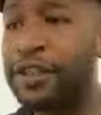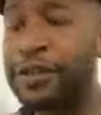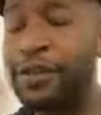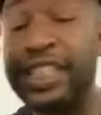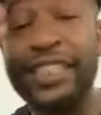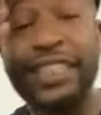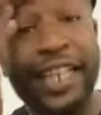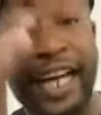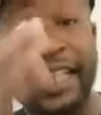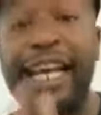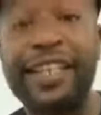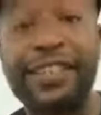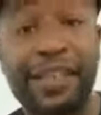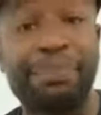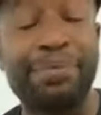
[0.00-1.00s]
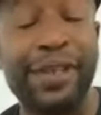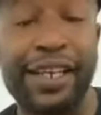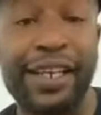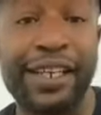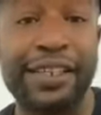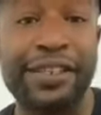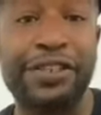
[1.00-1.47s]
These are guys that actually
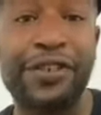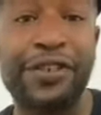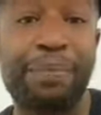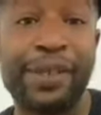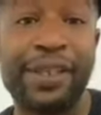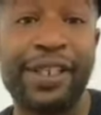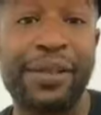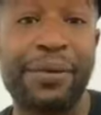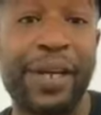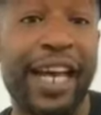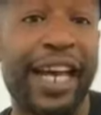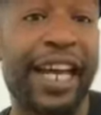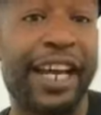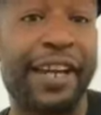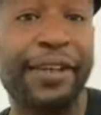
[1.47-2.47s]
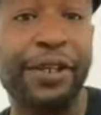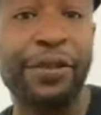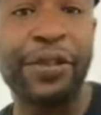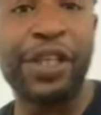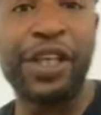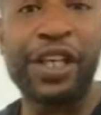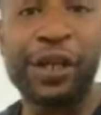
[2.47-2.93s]
played Super League with
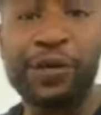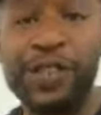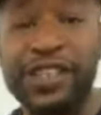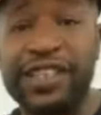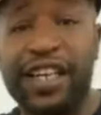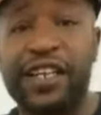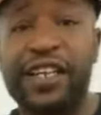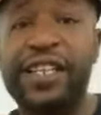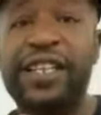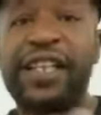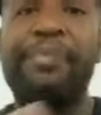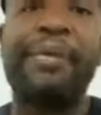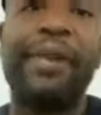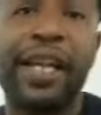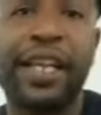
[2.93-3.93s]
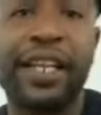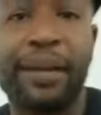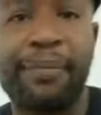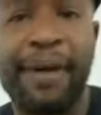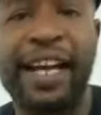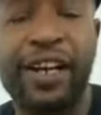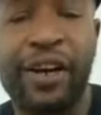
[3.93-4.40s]
AAU. It was
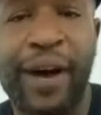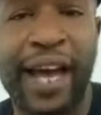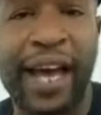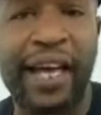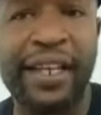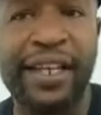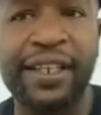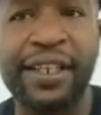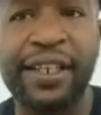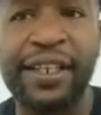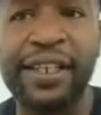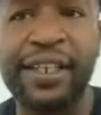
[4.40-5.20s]
LaMichael Allen,